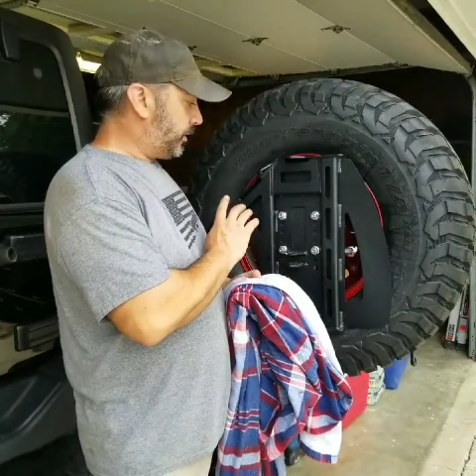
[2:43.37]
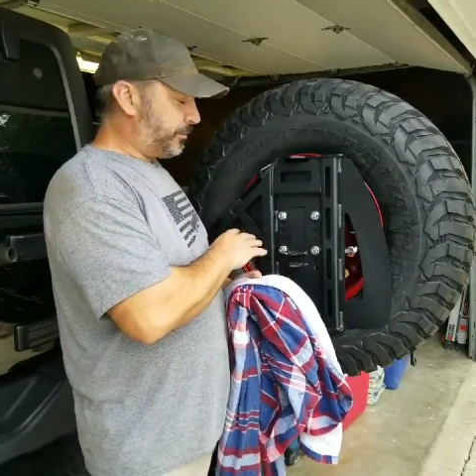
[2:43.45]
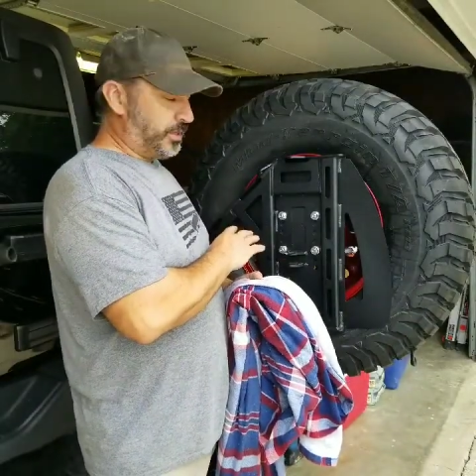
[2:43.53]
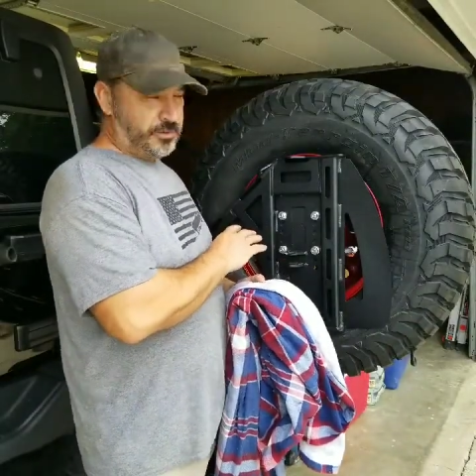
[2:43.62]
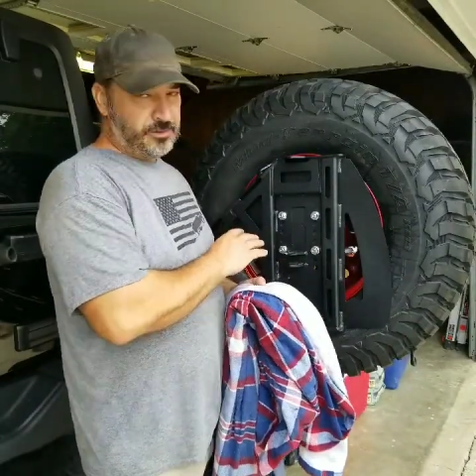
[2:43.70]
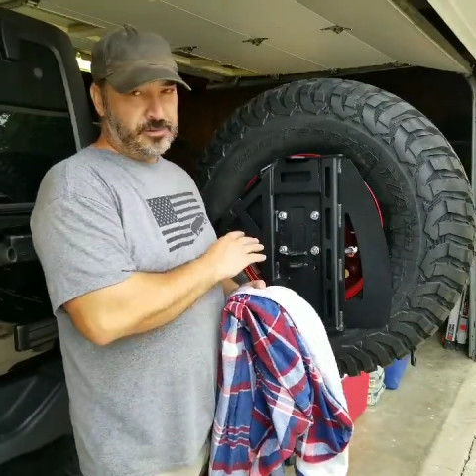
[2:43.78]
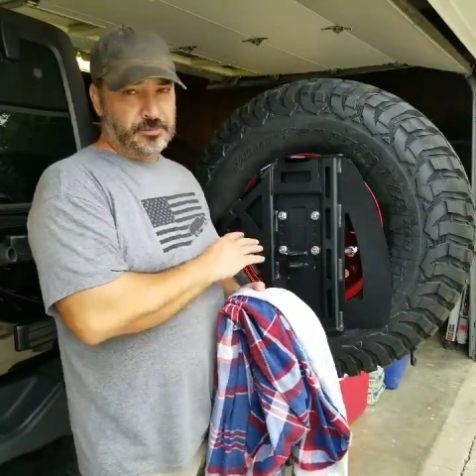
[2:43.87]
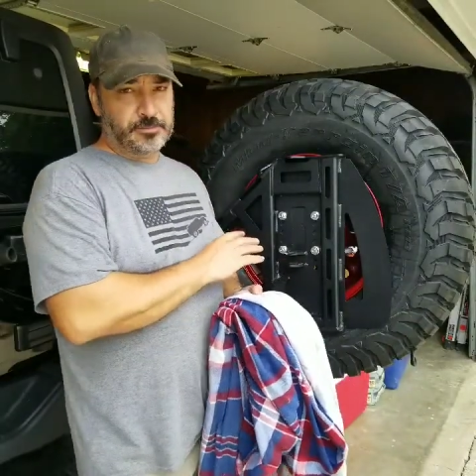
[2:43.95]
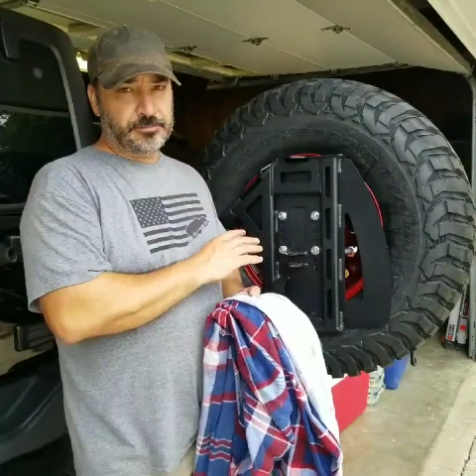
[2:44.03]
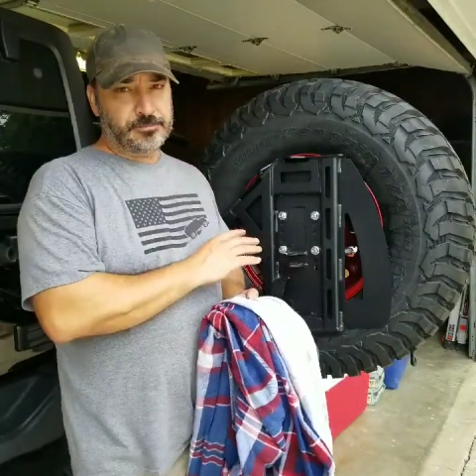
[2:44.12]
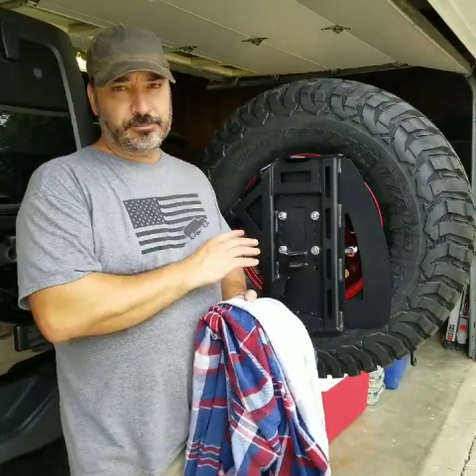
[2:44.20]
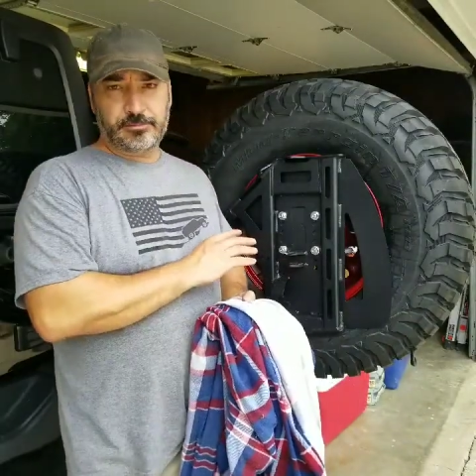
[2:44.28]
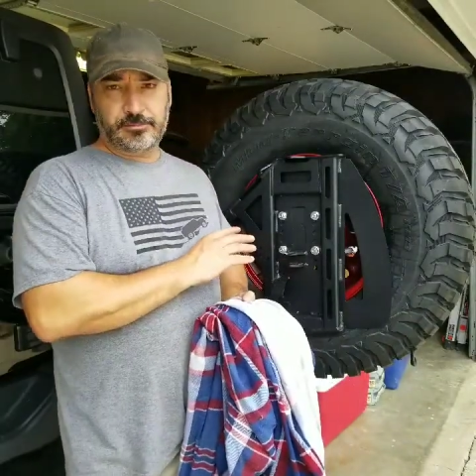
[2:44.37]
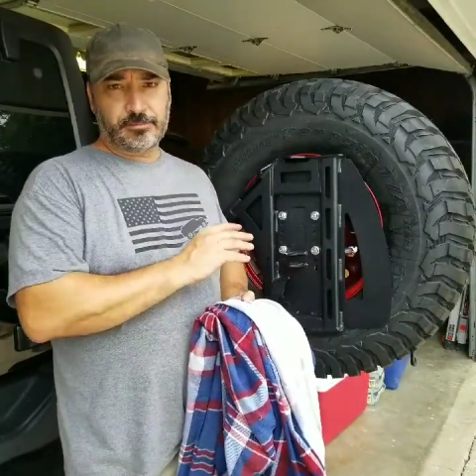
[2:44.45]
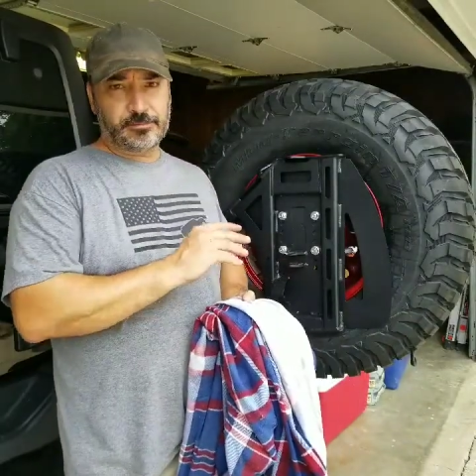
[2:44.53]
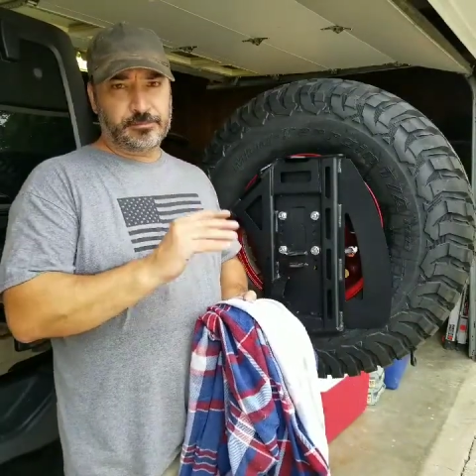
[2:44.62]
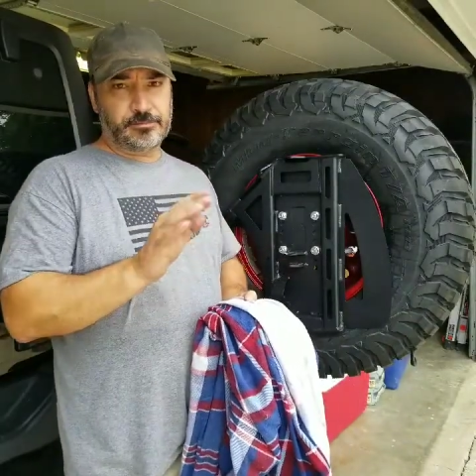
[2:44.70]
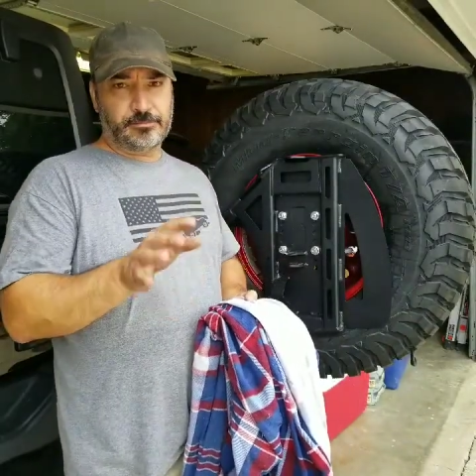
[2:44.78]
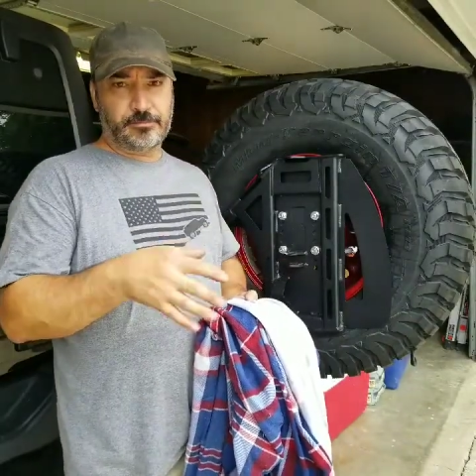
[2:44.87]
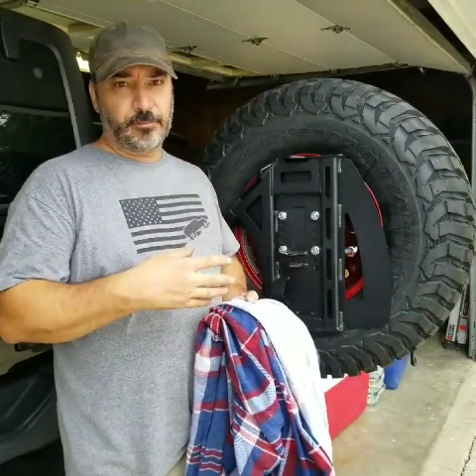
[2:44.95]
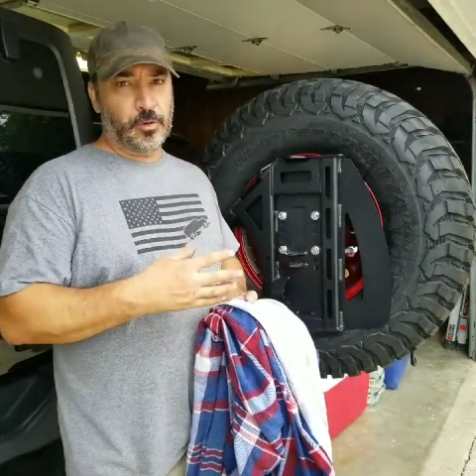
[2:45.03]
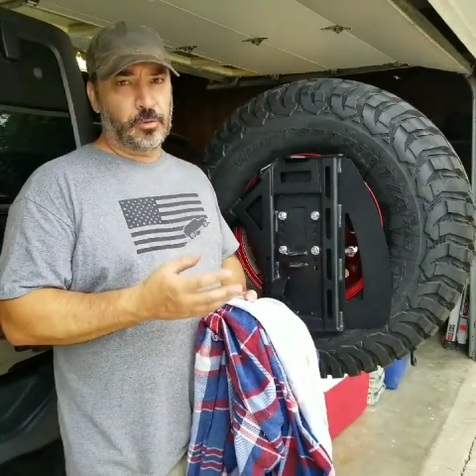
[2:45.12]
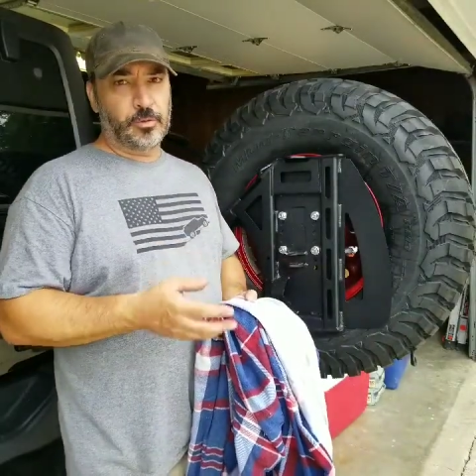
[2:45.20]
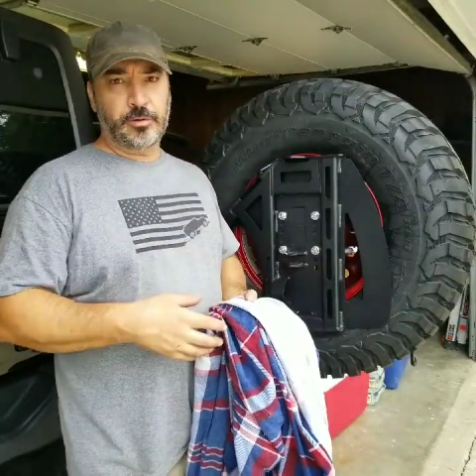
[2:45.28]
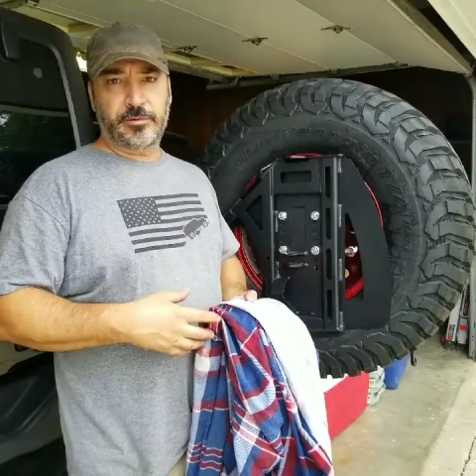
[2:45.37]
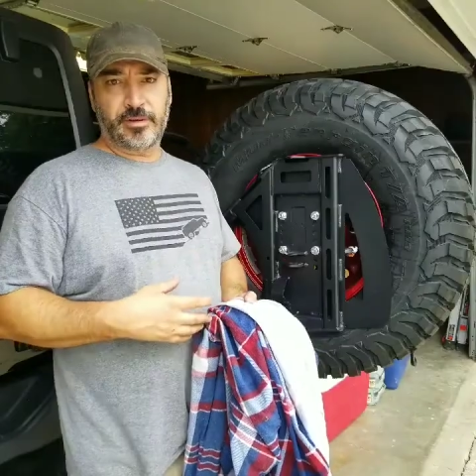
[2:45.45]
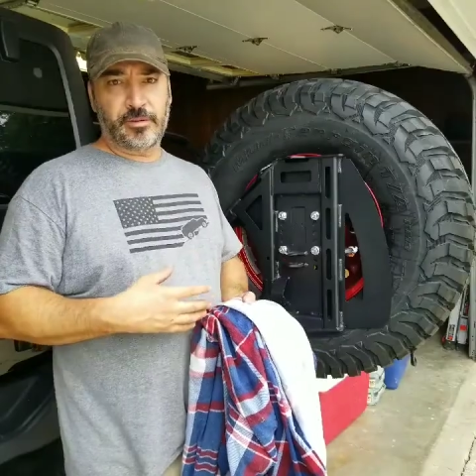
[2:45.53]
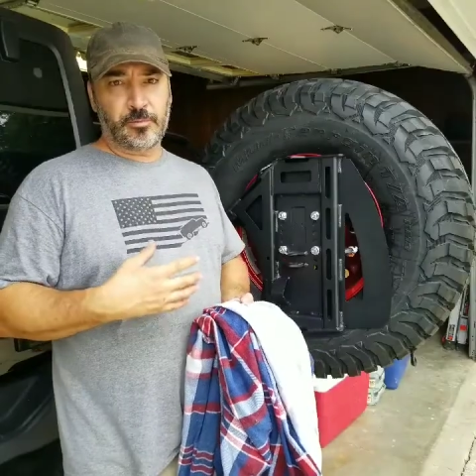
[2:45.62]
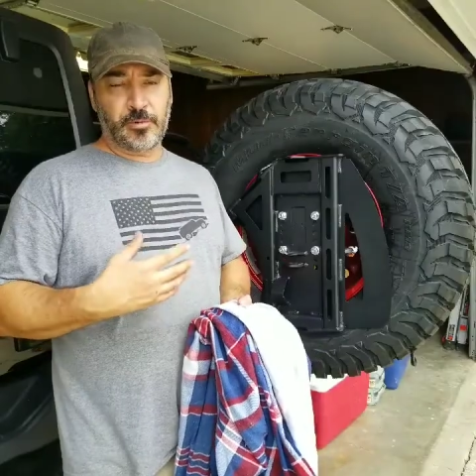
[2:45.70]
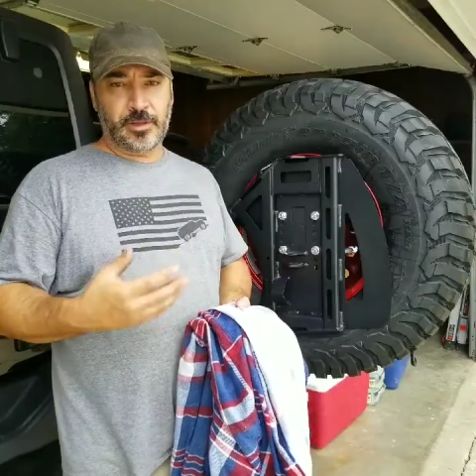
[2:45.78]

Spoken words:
I'm not going to roll the film